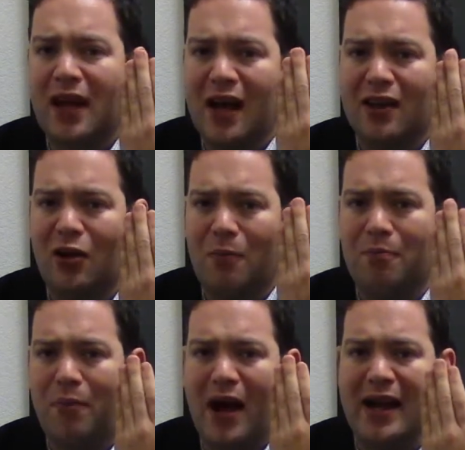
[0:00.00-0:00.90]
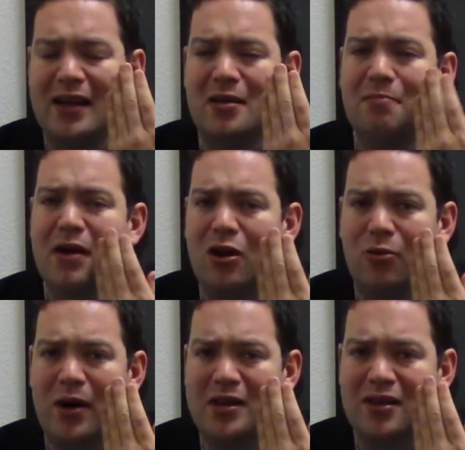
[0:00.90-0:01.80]
a little bite in the middle
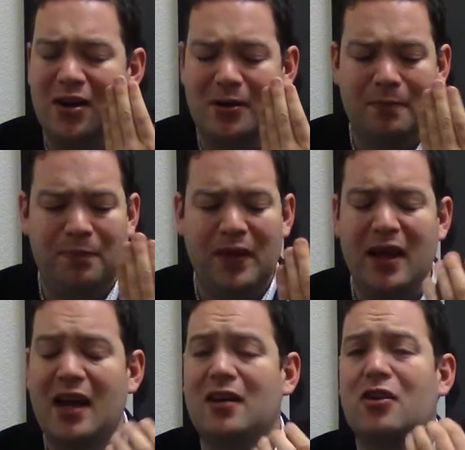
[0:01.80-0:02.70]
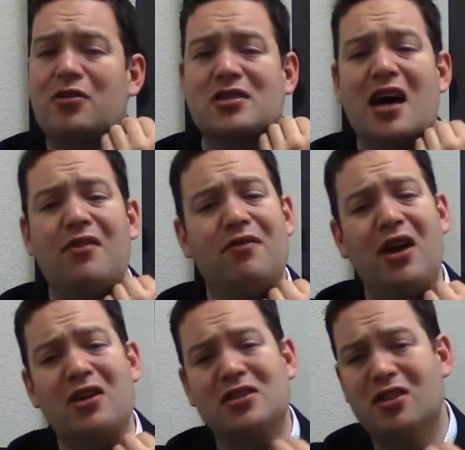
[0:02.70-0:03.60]
of my tongue. It goes down
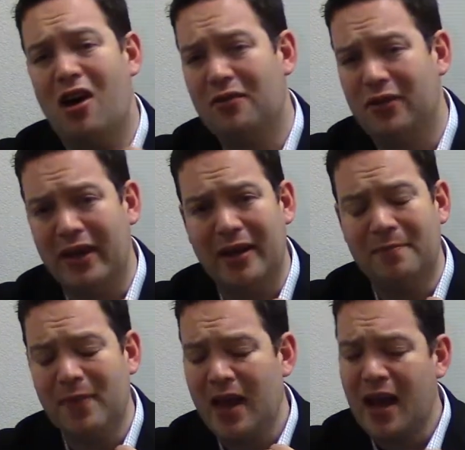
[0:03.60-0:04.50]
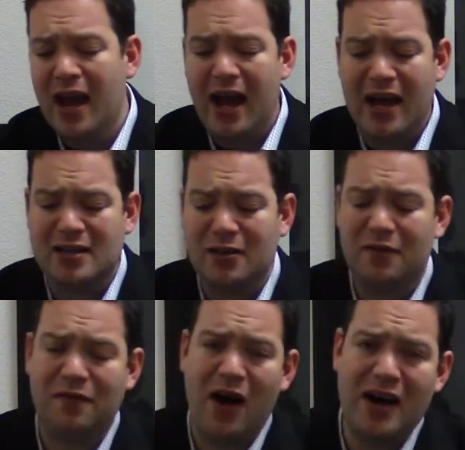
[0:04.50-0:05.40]
very softly. And to
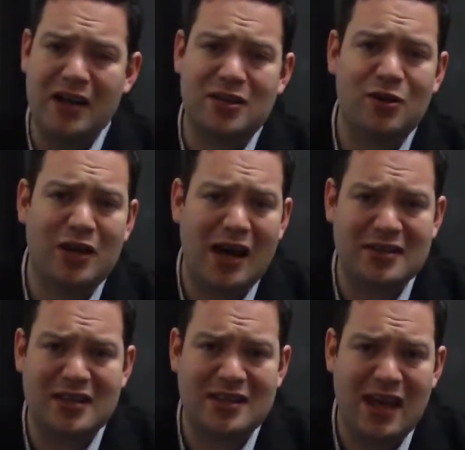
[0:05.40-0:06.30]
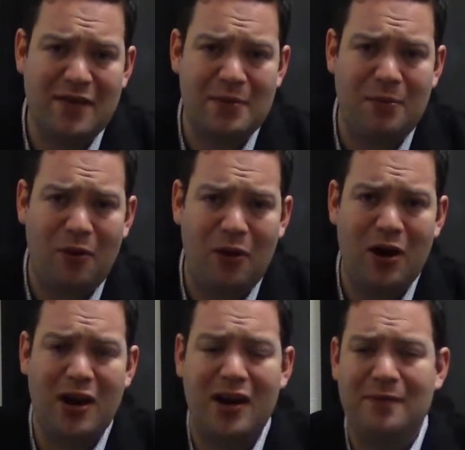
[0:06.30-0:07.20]
find a 2007
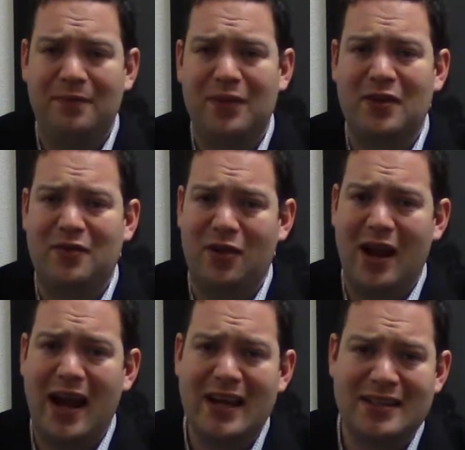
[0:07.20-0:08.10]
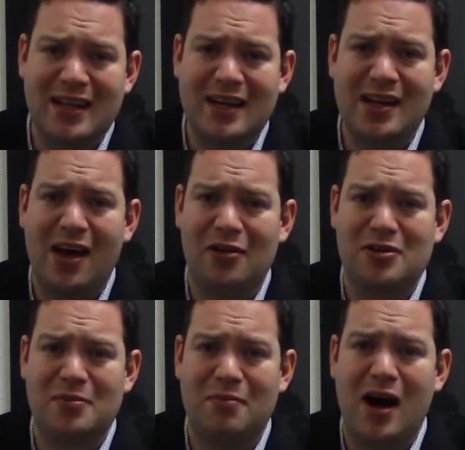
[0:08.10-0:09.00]
port for $18
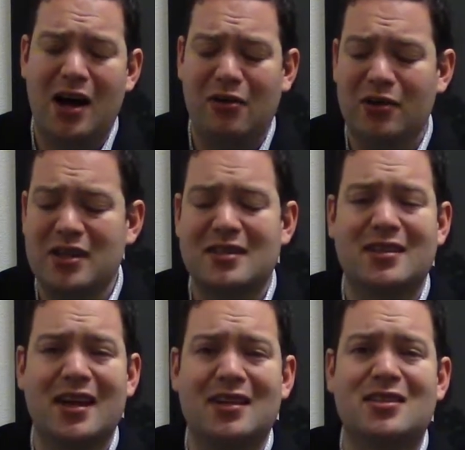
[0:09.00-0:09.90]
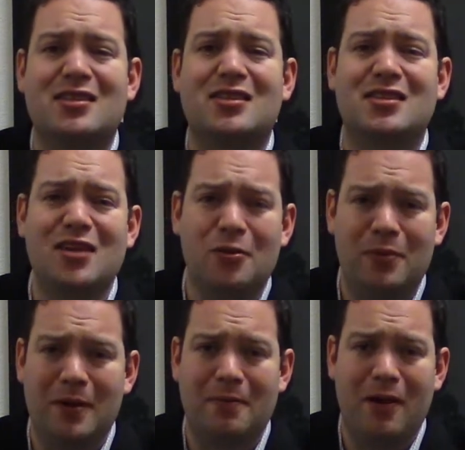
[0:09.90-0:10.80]
a bottle, it's a
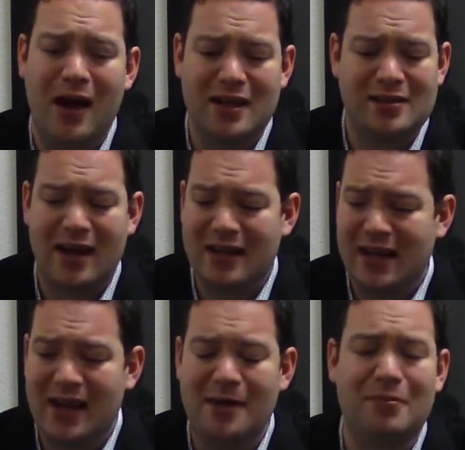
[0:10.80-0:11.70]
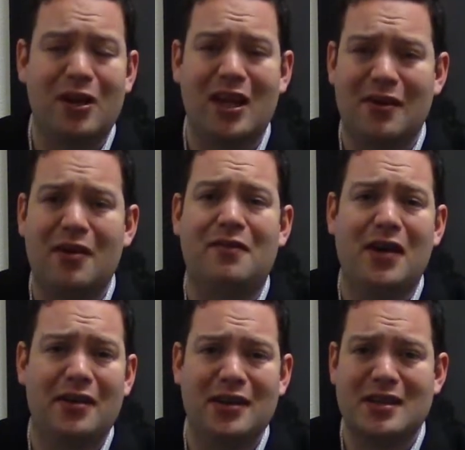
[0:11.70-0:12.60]
stupid price. I cannot believe I
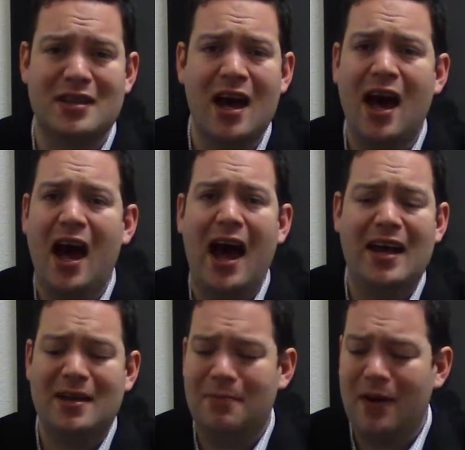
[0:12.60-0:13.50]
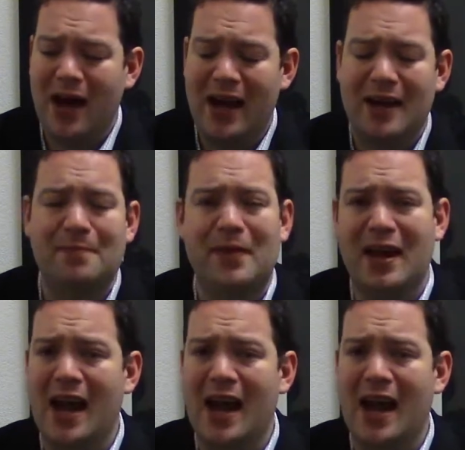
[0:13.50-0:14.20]
found this. I had to buy it, and I